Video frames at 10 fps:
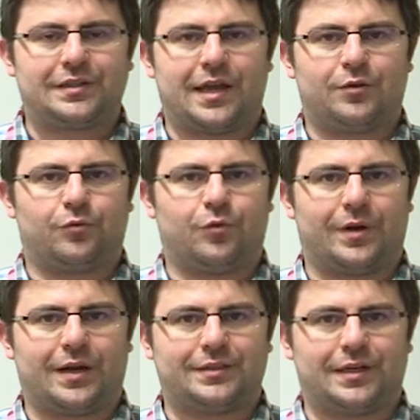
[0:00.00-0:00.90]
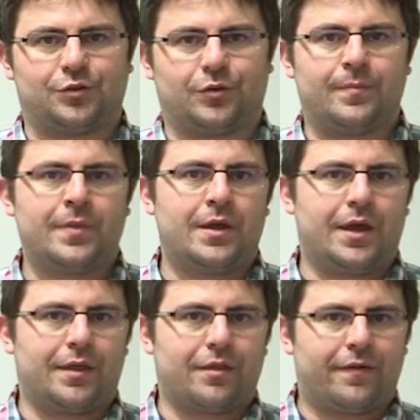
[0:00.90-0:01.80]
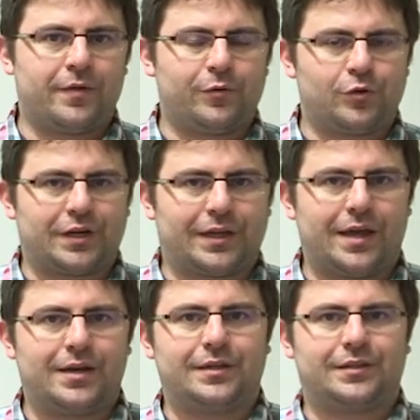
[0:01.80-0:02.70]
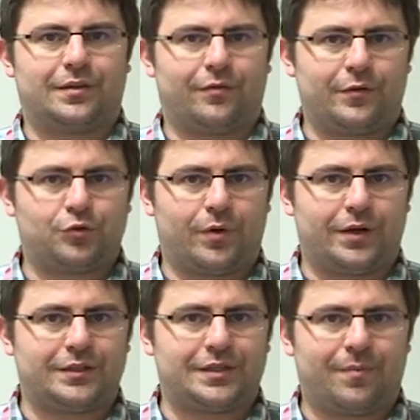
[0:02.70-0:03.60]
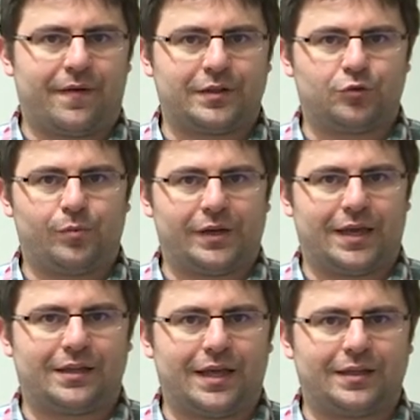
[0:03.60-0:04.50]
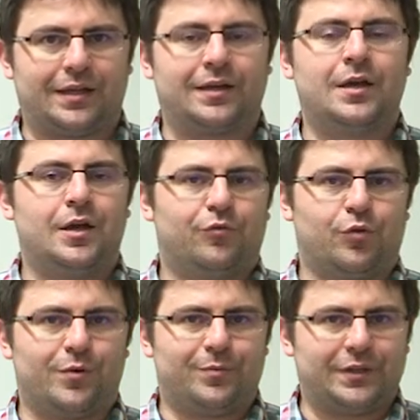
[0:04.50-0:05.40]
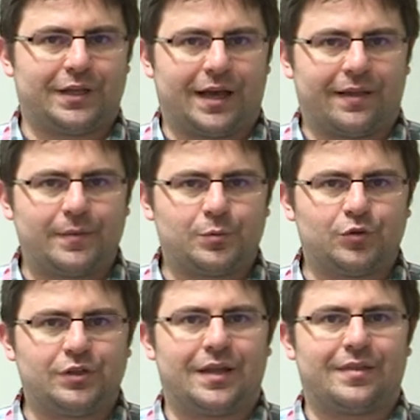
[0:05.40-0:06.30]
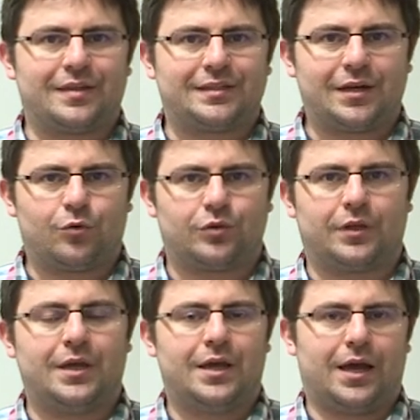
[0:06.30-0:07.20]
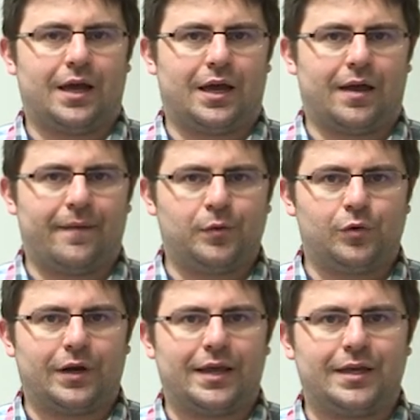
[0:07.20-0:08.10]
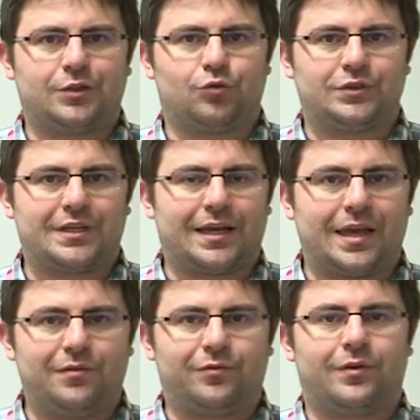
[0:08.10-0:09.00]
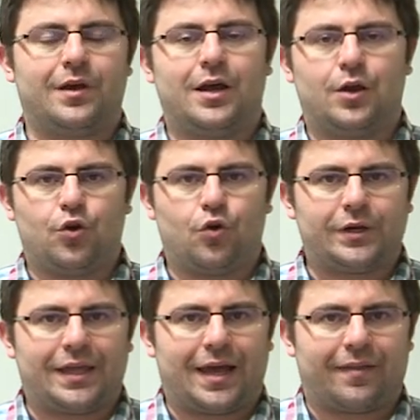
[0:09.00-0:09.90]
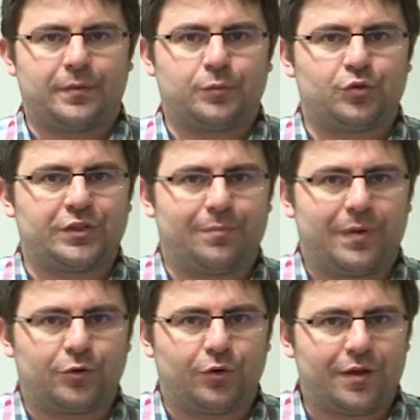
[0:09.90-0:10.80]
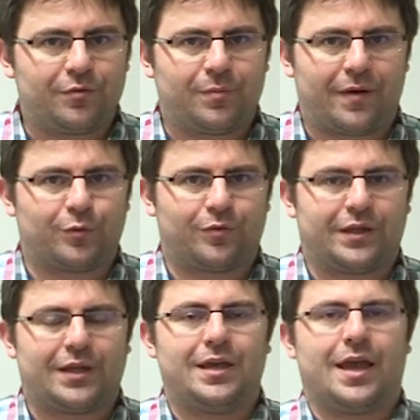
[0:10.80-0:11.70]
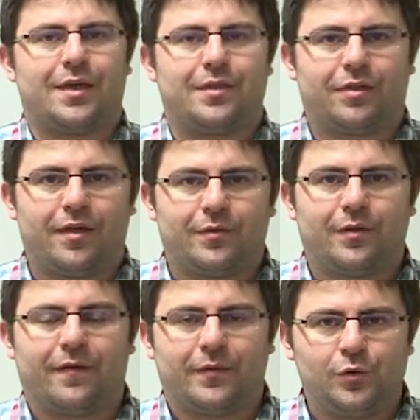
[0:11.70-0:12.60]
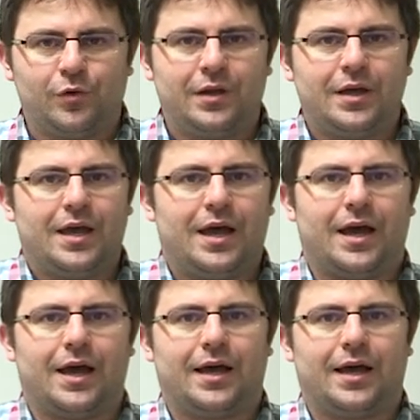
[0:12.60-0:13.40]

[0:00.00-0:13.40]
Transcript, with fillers: state of normalization. And the three rules again is the first one is separate duplicate data from repeating attributes. The second uh, rule is to check if non-key attributes depend on every part of the key, and the third rule uh,